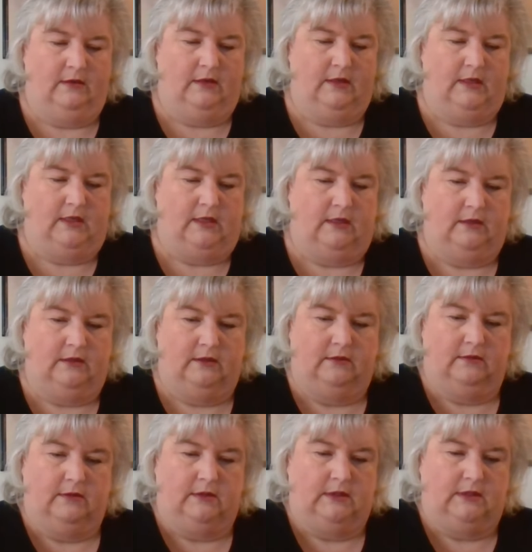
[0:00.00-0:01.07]
Okay,
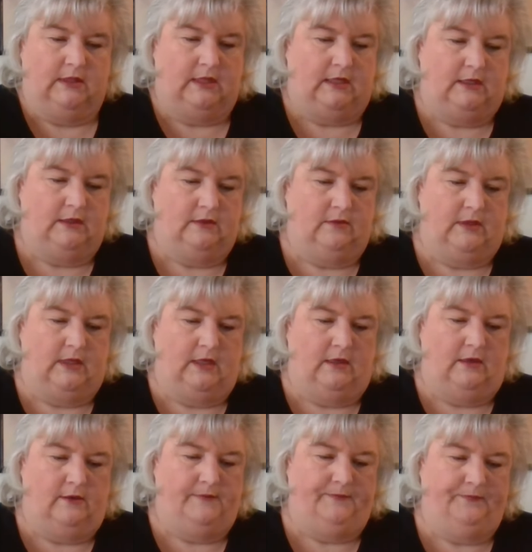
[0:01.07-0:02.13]
so what's the next one
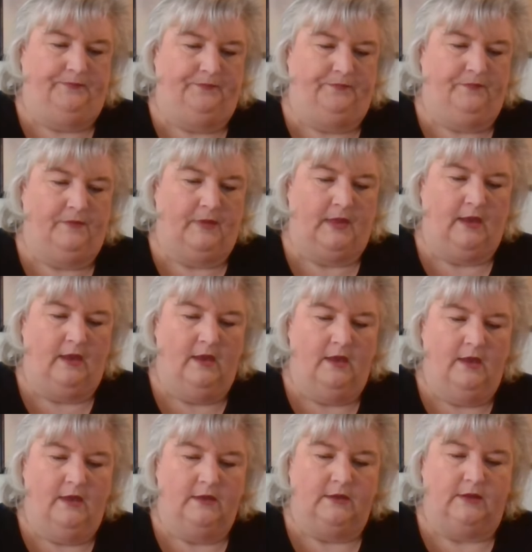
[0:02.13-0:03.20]
here?
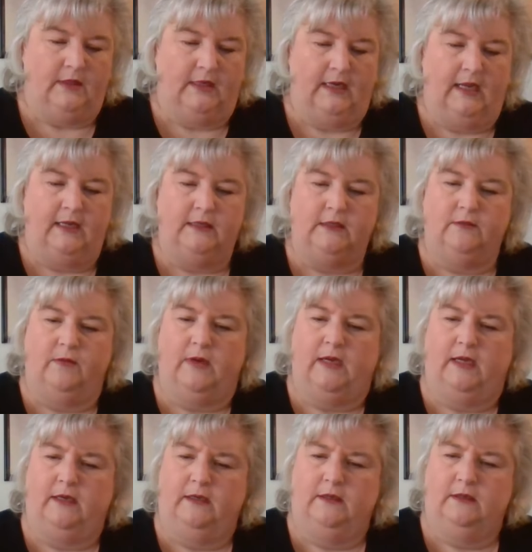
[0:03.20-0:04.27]
So the next
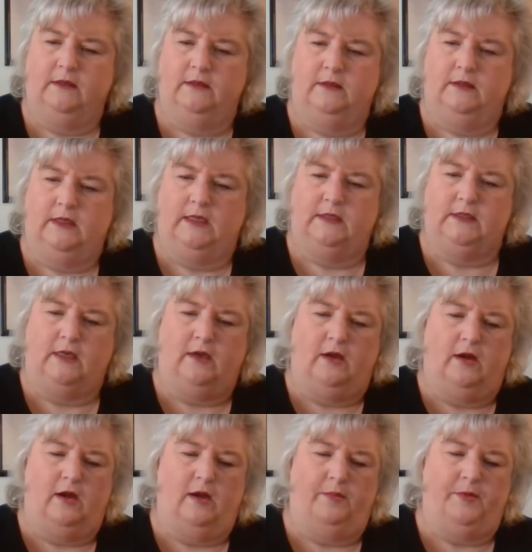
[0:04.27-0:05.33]
one is a
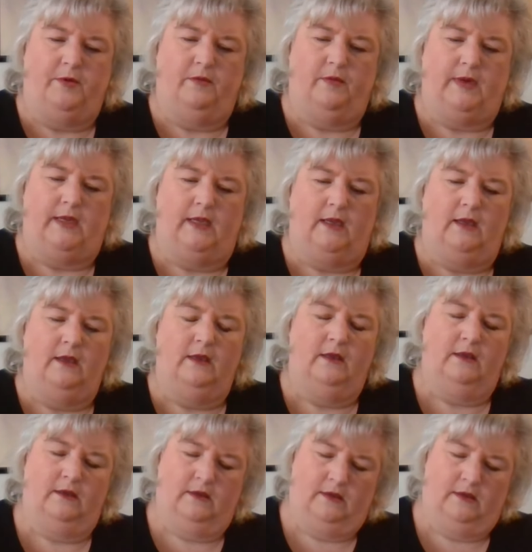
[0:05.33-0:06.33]
copper ring.